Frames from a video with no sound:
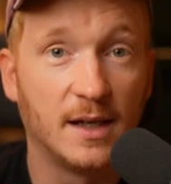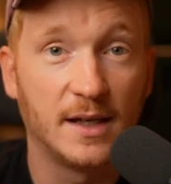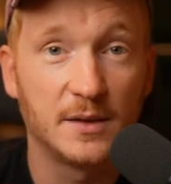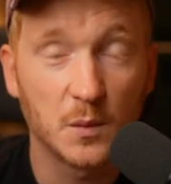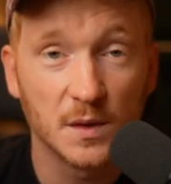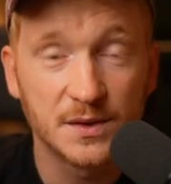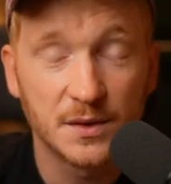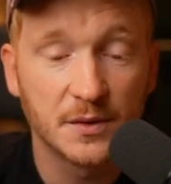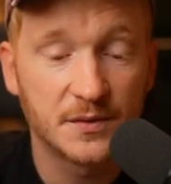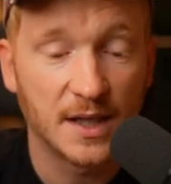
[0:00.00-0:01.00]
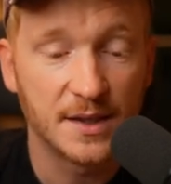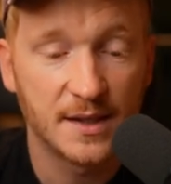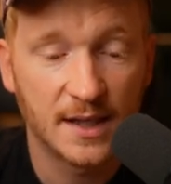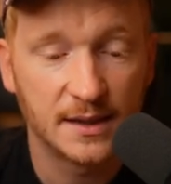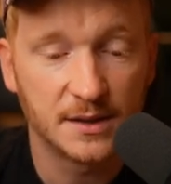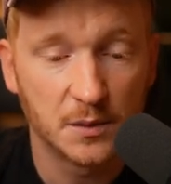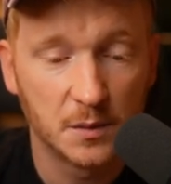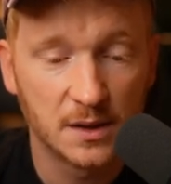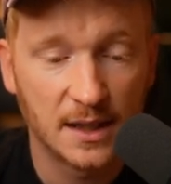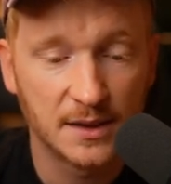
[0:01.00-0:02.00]
And once you have done that, you
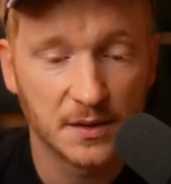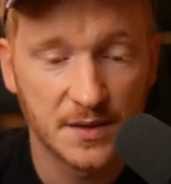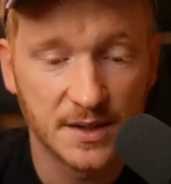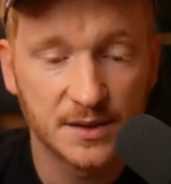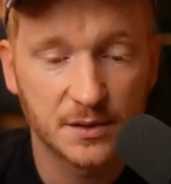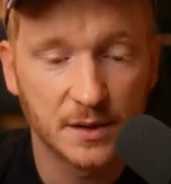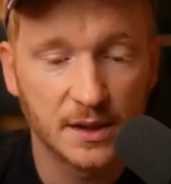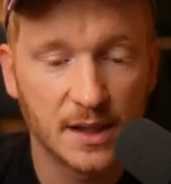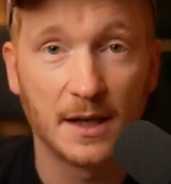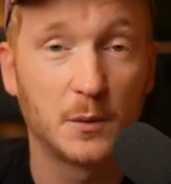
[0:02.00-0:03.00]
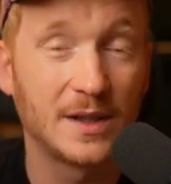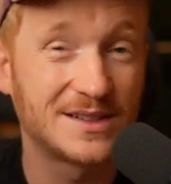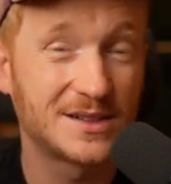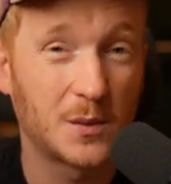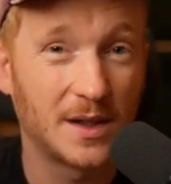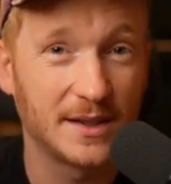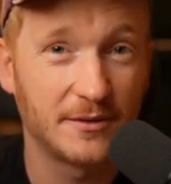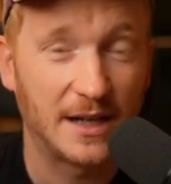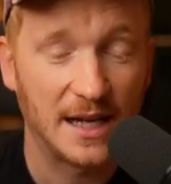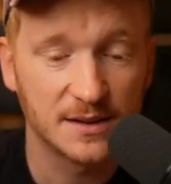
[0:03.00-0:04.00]
will land on this screen. And Wix is quite
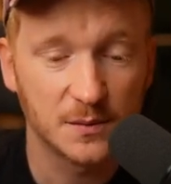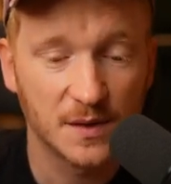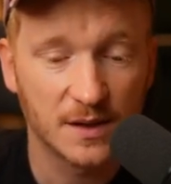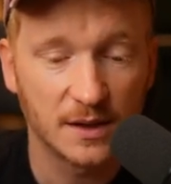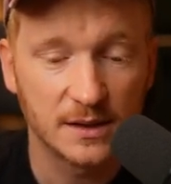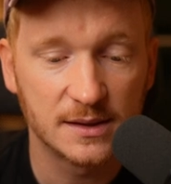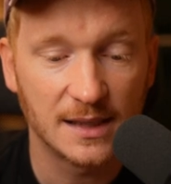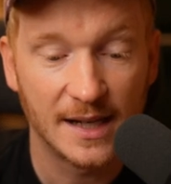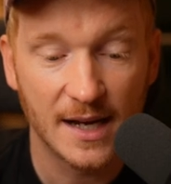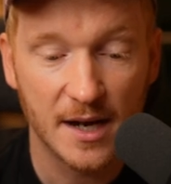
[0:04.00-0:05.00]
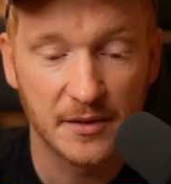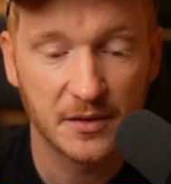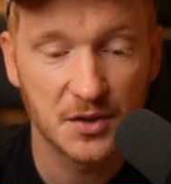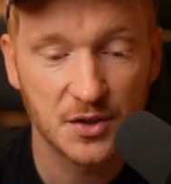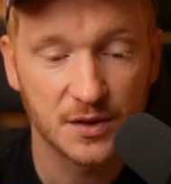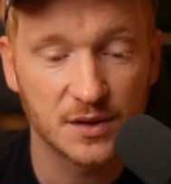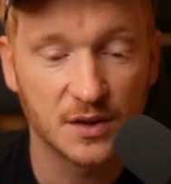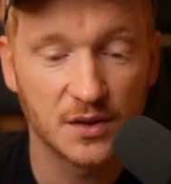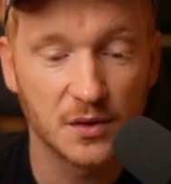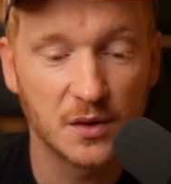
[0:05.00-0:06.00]
advanced with its AI features.
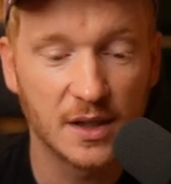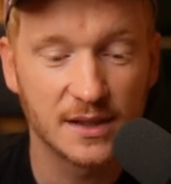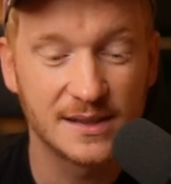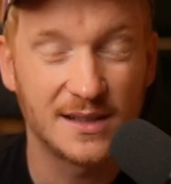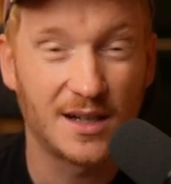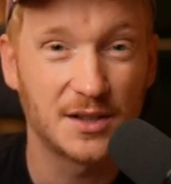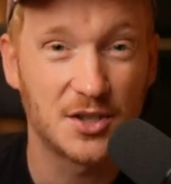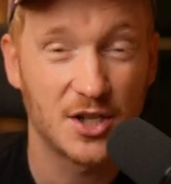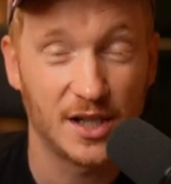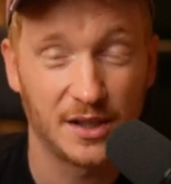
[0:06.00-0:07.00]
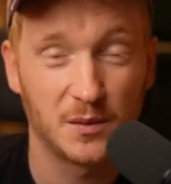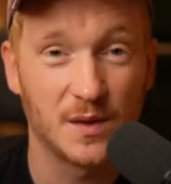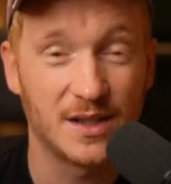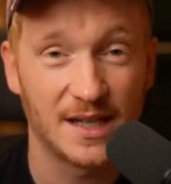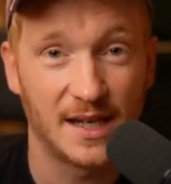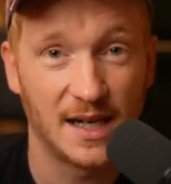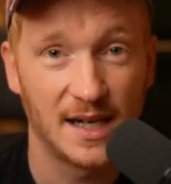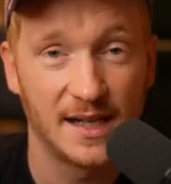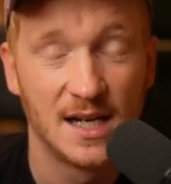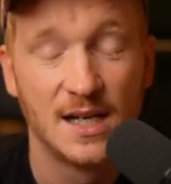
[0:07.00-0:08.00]
So you can start chatting with the
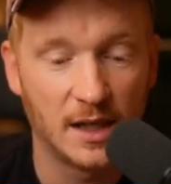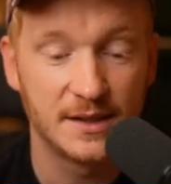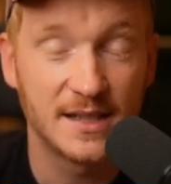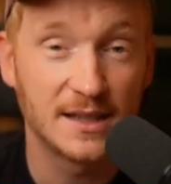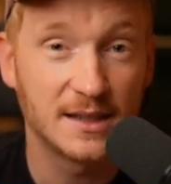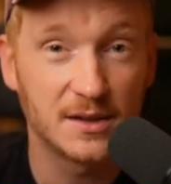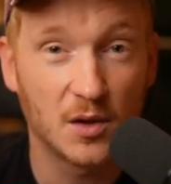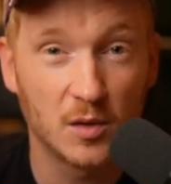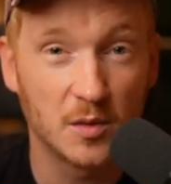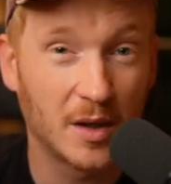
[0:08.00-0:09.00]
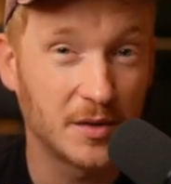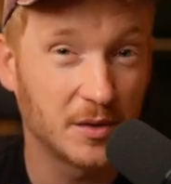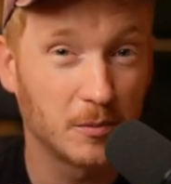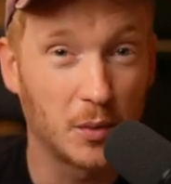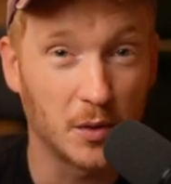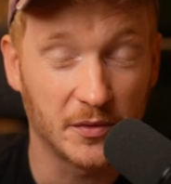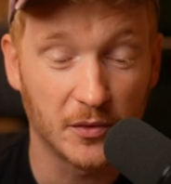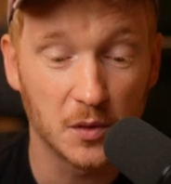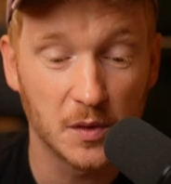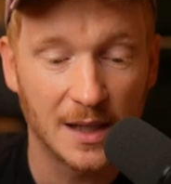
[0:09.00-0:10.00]
AI and telling it all about your
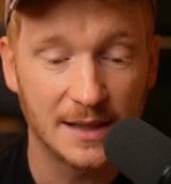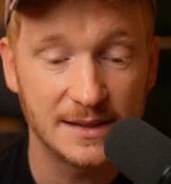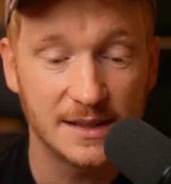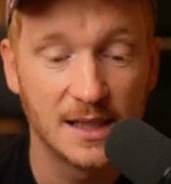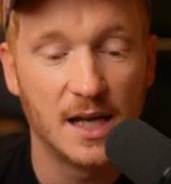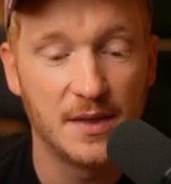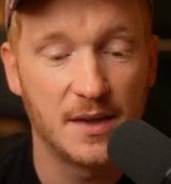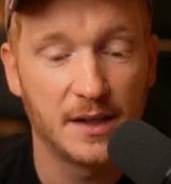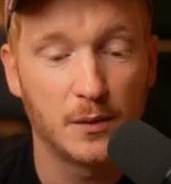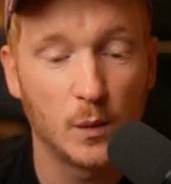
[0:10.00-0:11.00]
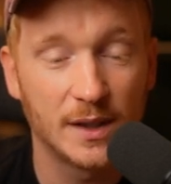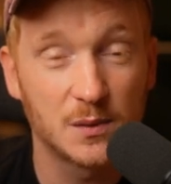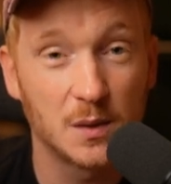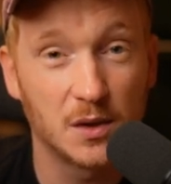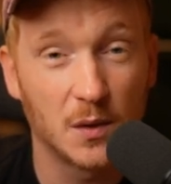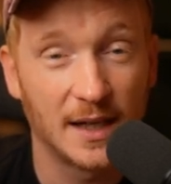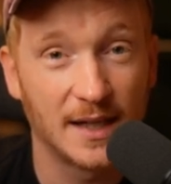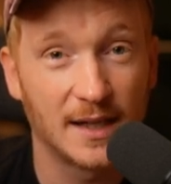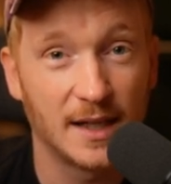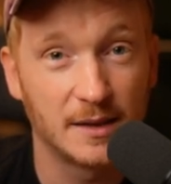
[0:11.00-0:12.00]
portfolio idea. And then Wix will go
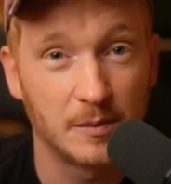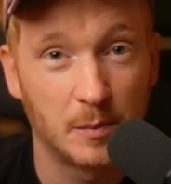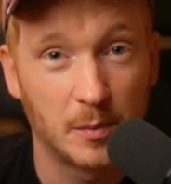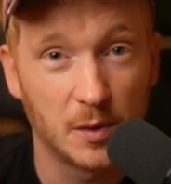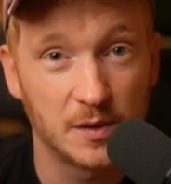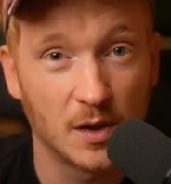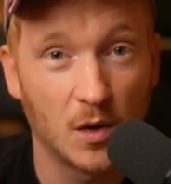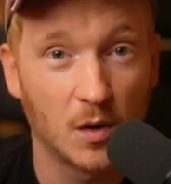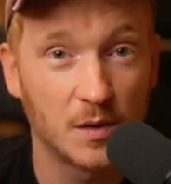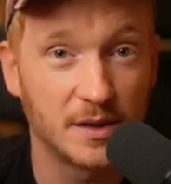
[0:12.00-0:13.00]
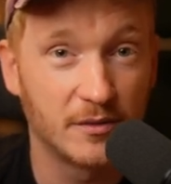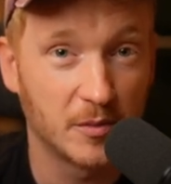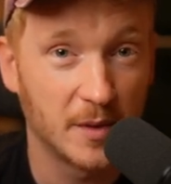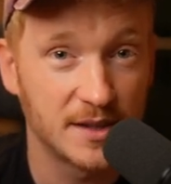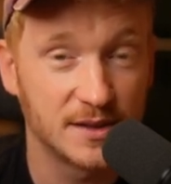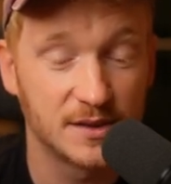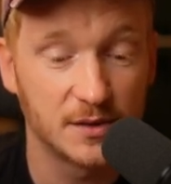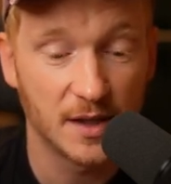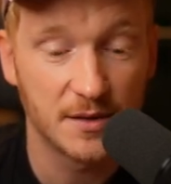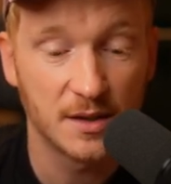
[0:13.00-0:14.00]
ahead and put all the informations
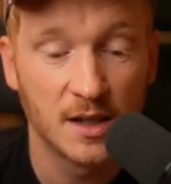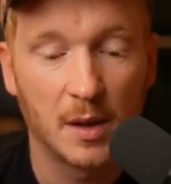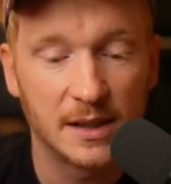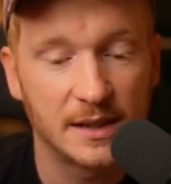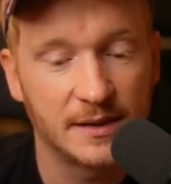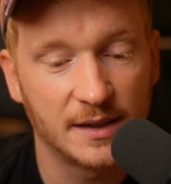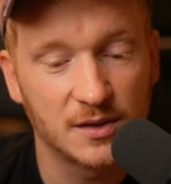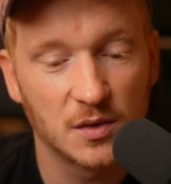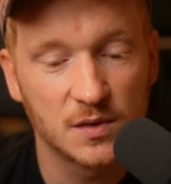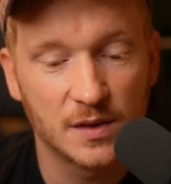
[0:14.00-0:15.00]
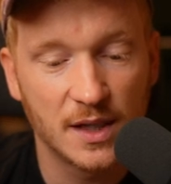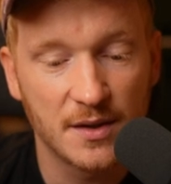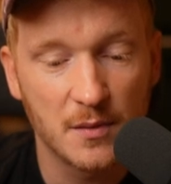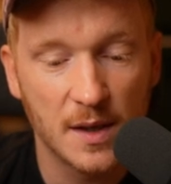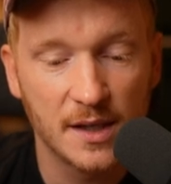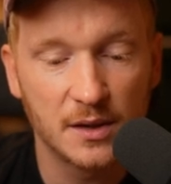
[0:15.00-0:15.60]
together. But there's also another way.